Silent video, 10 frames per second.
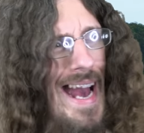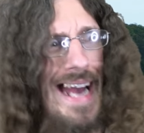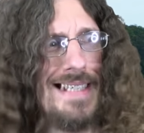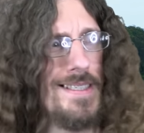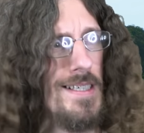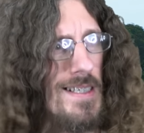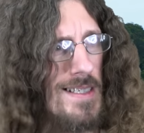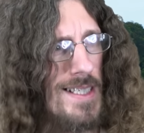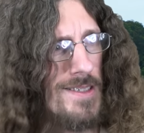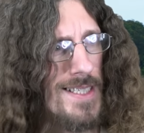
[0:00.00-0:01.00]
ass ton of
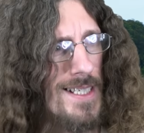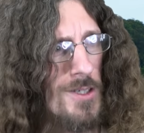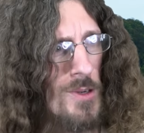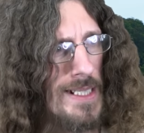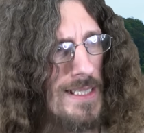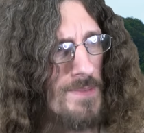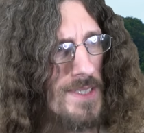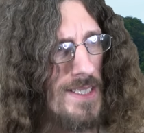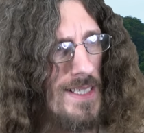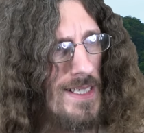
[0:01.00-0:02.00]
single-celled
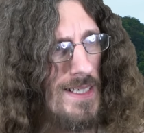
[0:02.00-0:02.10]
organisms.